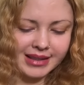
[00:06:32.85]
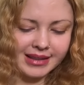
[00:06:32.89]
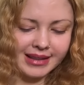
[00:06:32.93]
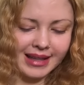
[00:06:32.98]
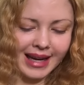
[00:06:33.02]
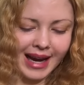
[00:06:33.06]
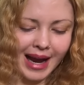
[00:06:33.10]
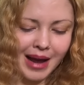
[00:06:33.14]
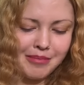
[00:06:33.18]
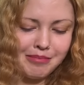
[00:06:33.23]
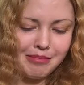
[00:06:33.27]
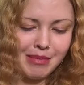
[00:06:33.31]

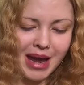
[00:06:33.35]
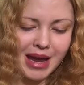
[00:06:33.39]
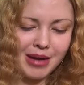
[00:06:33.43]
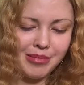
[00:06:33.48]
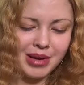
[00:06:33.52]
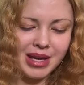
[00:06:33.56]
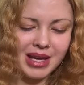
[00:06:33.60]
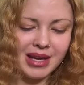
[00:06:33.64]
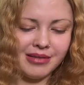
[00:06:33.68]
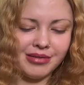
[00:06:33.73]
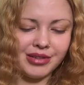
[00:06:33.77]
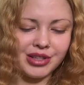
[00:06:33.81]
Like I
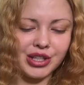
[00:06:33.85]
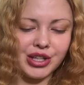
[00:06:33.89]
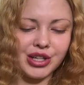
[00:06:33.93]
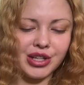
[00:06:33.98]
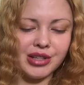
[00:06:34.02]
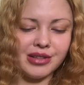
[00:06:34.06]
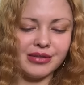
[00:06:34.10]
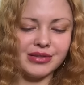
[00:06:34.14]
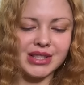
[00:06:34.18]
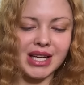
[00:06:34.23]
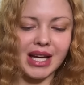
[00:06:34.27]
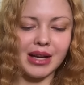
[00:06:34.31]
maybe even could
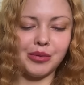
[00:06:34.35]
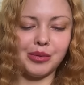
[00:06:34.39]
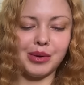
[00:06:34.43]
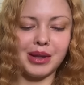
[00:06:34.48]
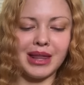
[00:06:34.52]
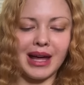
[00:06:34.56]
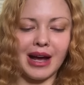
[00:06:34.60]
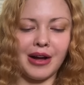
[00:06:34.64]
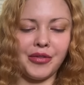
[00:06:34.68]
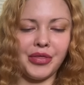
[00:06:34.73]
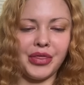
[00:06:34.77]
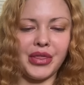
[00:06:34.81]
have done
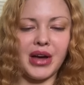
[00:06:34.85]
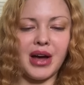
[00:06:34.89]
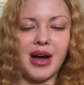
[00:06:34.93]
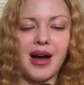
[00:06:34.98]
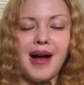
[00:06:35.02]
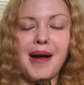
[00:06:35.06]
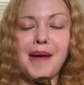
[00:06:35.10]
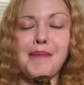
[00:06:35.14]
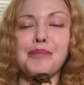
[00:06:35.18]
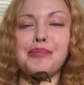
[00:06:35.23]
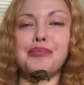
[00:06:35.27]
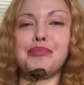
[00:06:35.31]
without the
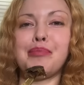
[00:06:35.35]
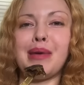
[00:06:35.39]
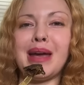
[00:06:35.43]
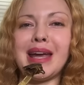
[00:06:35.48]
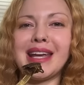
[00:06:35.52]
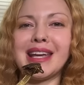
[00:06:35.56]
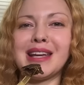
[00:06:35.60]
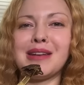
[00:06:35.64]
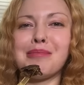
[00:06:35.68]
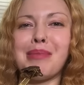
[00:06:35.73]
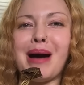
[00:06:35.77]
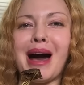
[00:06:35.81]
um,
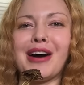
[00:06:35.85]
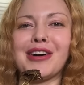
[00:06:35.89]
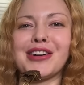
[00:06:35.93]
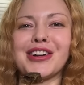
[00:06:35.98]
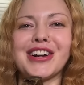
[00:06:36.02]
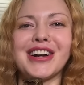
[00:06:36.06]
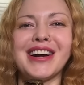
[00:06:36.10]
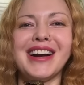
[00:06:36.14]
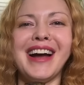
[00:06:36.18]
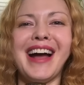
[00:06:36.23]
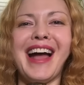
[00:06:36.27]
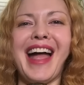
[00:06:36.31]
baking
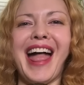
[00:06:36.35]
powder.